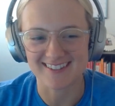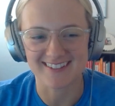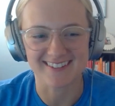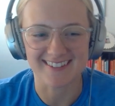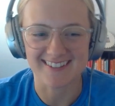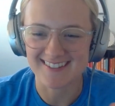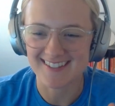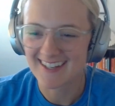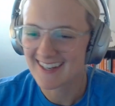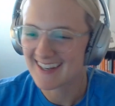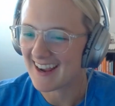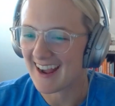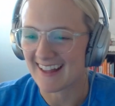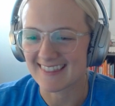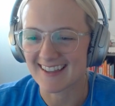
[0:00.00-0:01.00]
So just
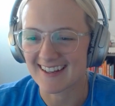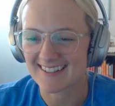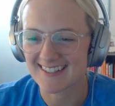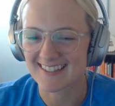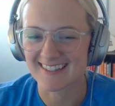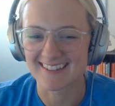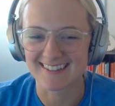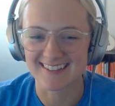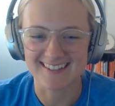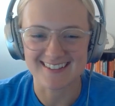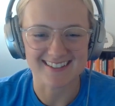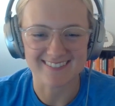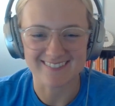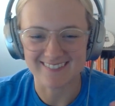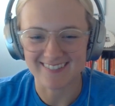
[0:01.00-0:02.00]
add that to the
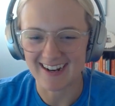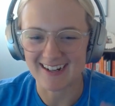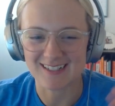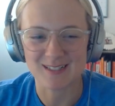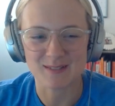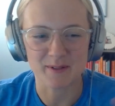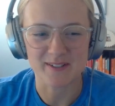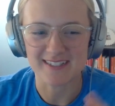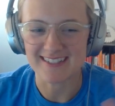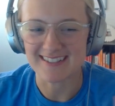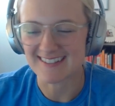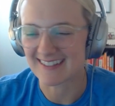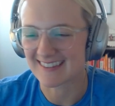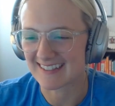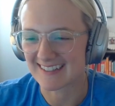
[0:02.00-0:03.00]
list of
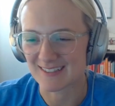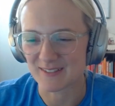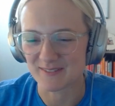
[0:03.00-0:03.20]
expertise and things